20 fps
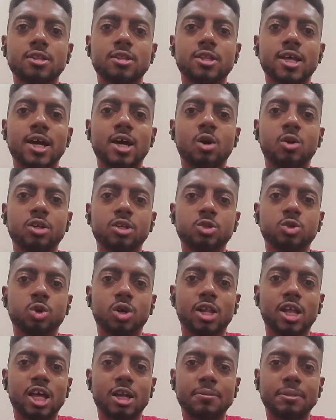Not only do a
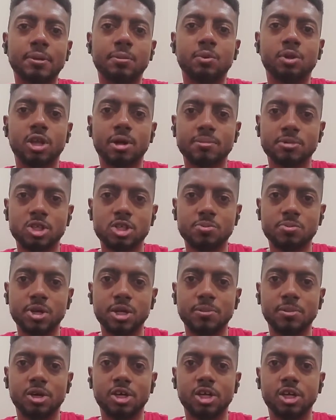lot of people love to
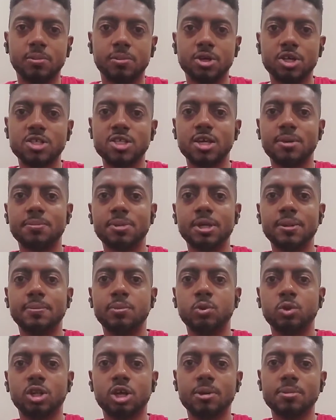spend money, but some
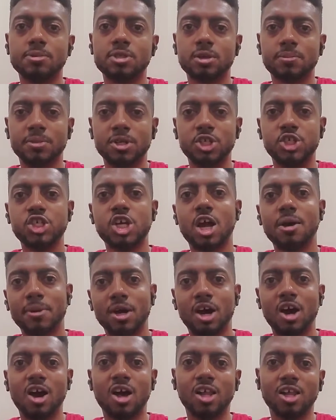people love to be
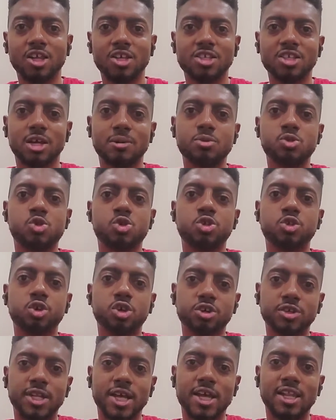shopaholics, and I'm sure you
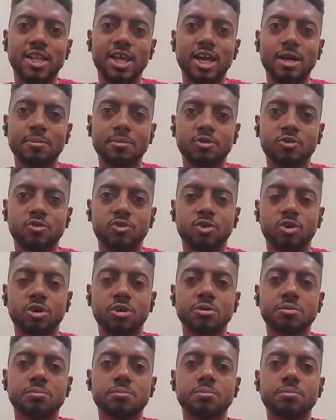heard that line before.
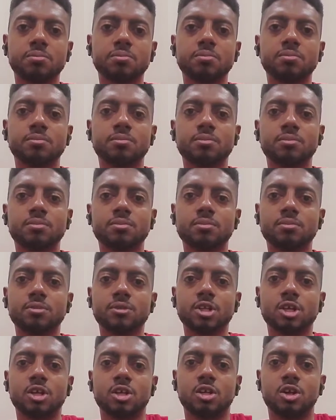
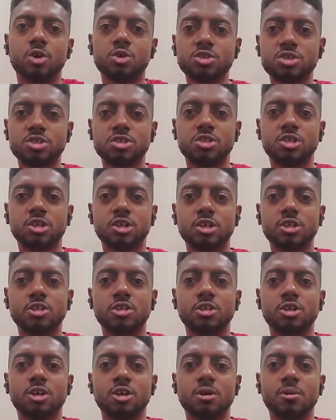Clothes is
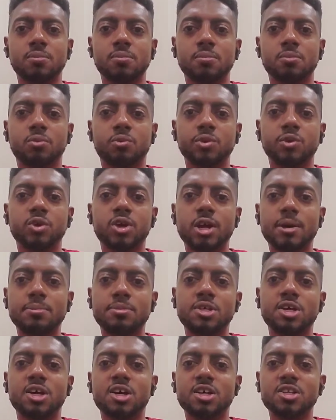good. When you have
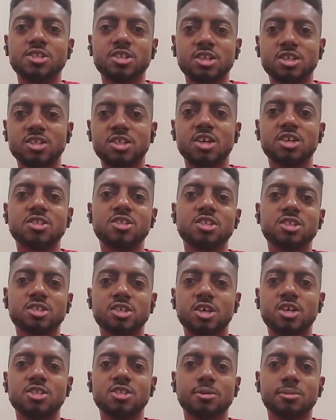tons and tons and
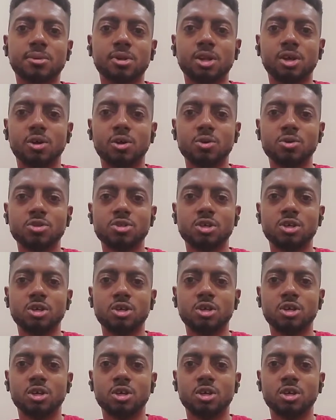tons of clothes,